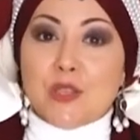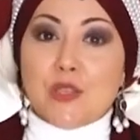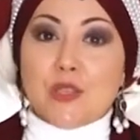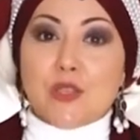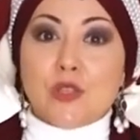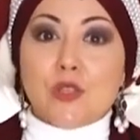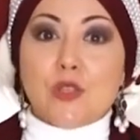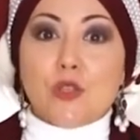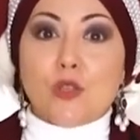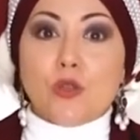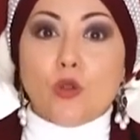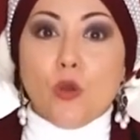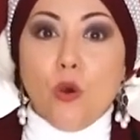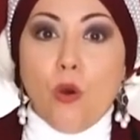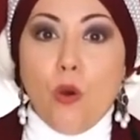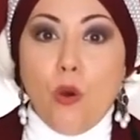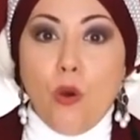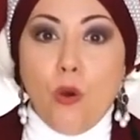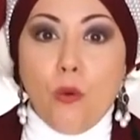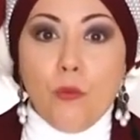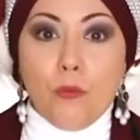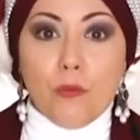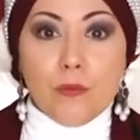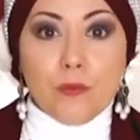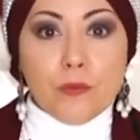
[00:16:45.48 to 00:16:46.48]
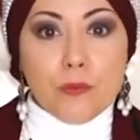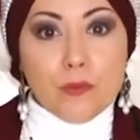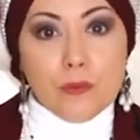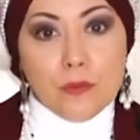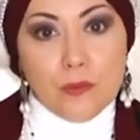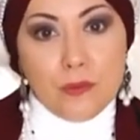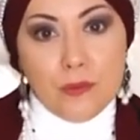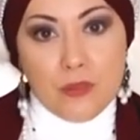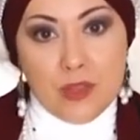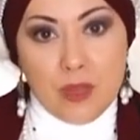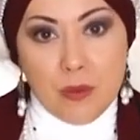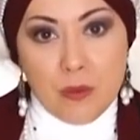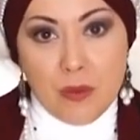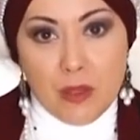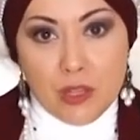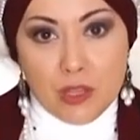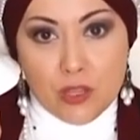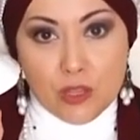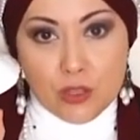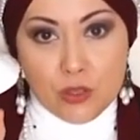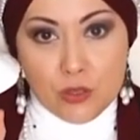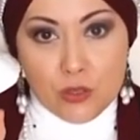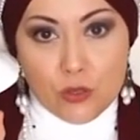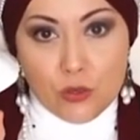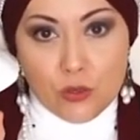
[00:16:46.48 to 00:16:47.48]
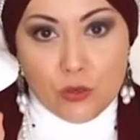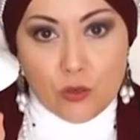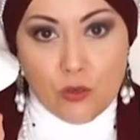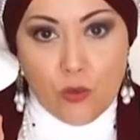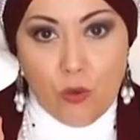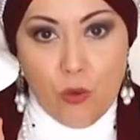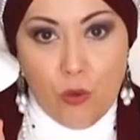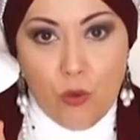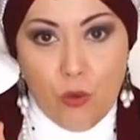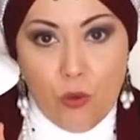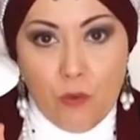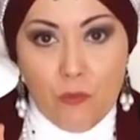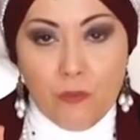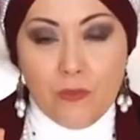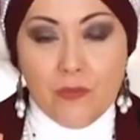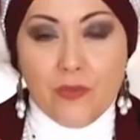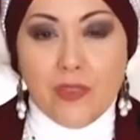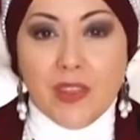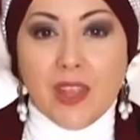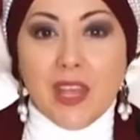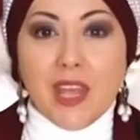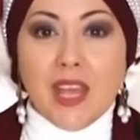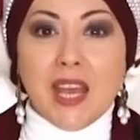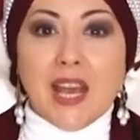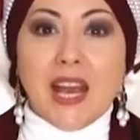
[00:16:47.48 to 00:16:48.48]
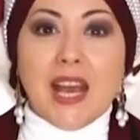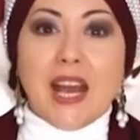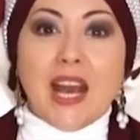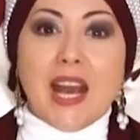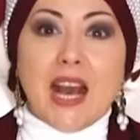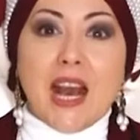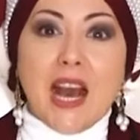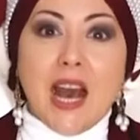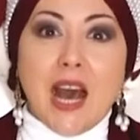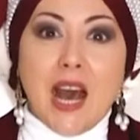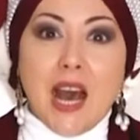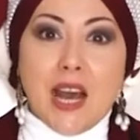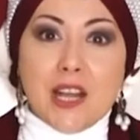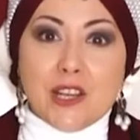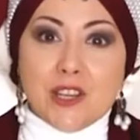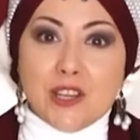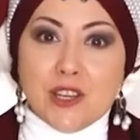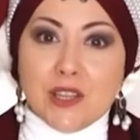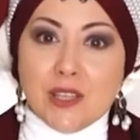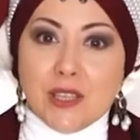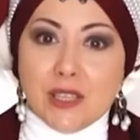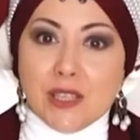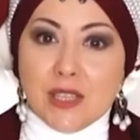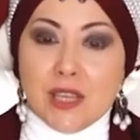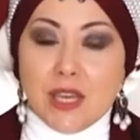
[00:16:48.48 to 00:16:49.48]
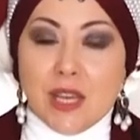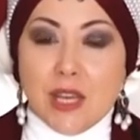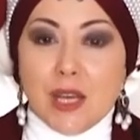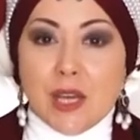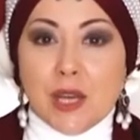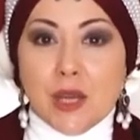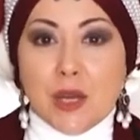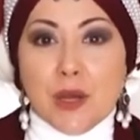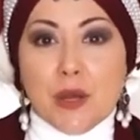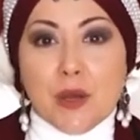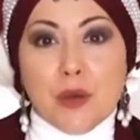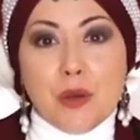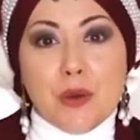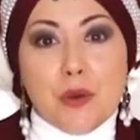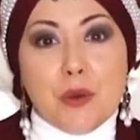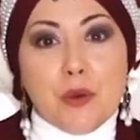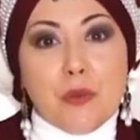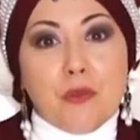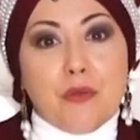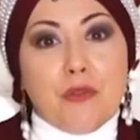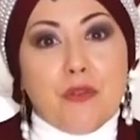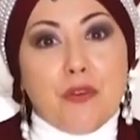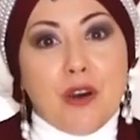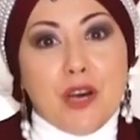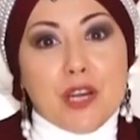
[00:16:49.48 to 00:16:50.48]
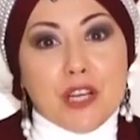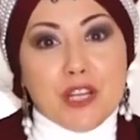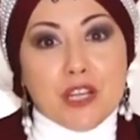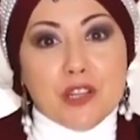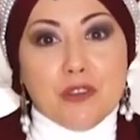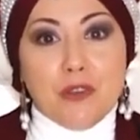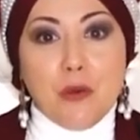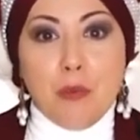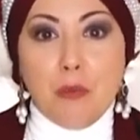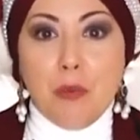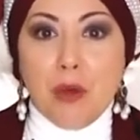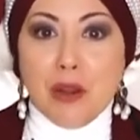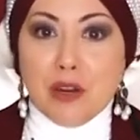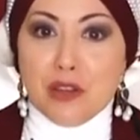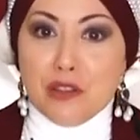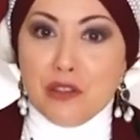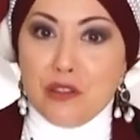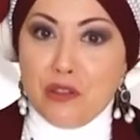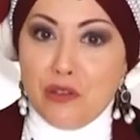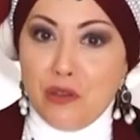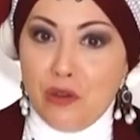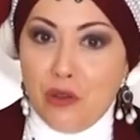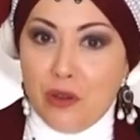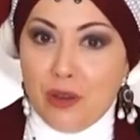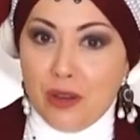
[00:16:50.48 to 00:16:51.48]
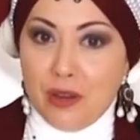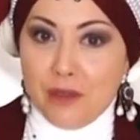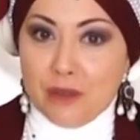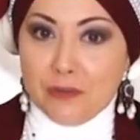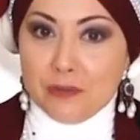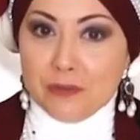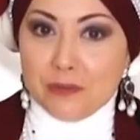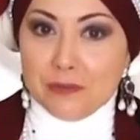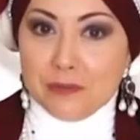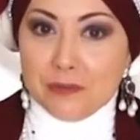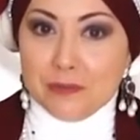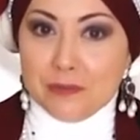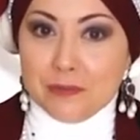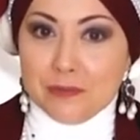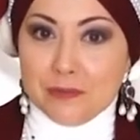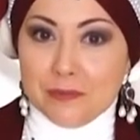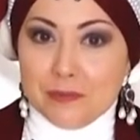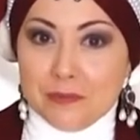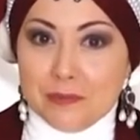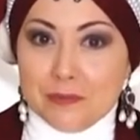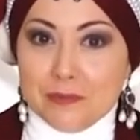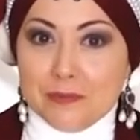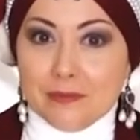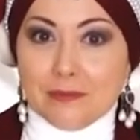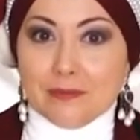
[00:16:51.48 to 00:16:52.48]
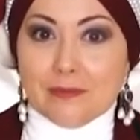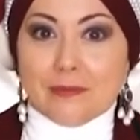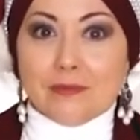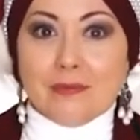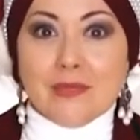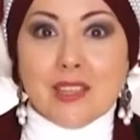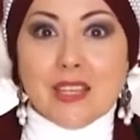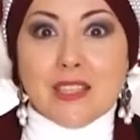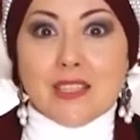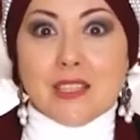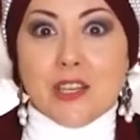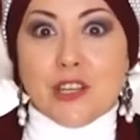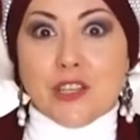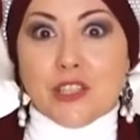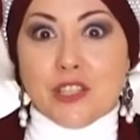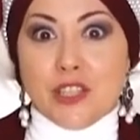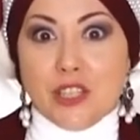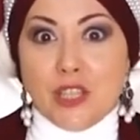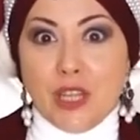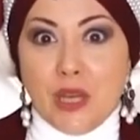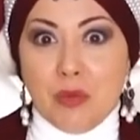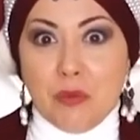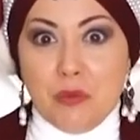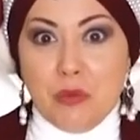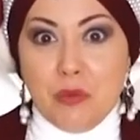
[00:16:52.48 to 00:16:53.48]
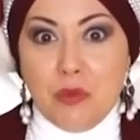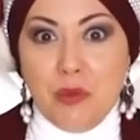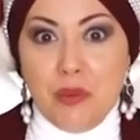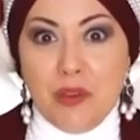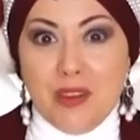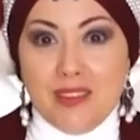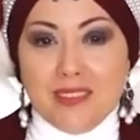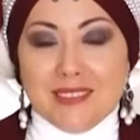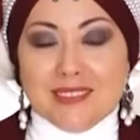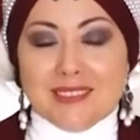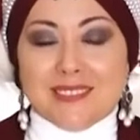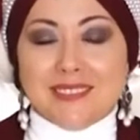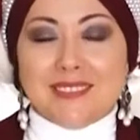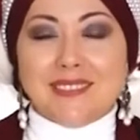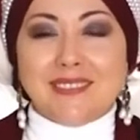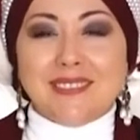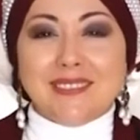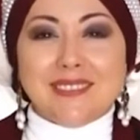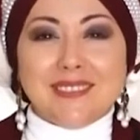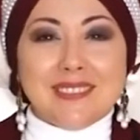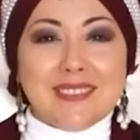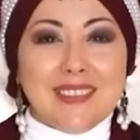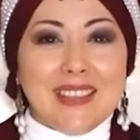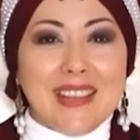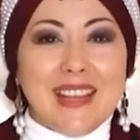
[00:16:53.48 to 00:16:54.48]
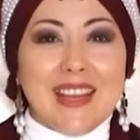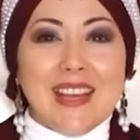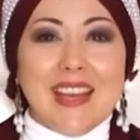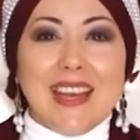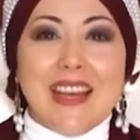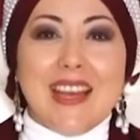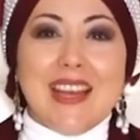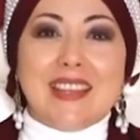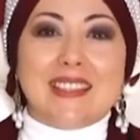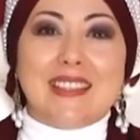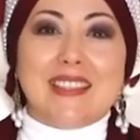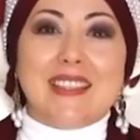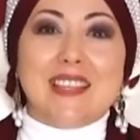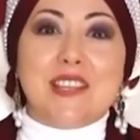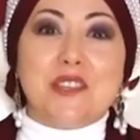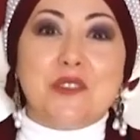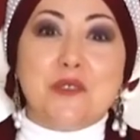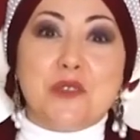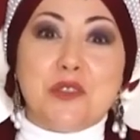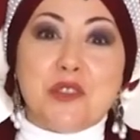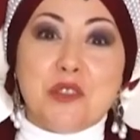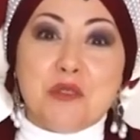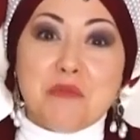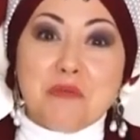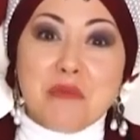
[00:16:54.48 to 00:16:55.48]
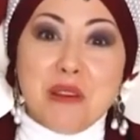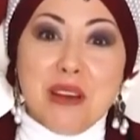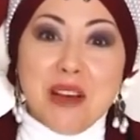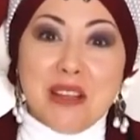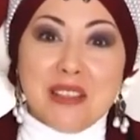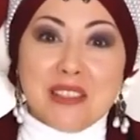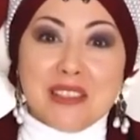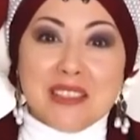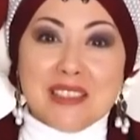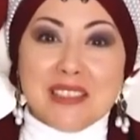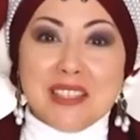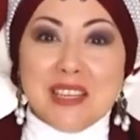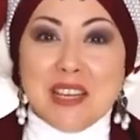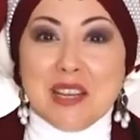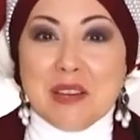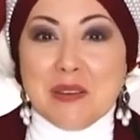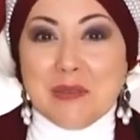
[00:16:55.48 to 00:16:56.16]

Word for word: So after our meeting, be sure to write 100 qualities of your ideal partner. I mean it, 100 qualities.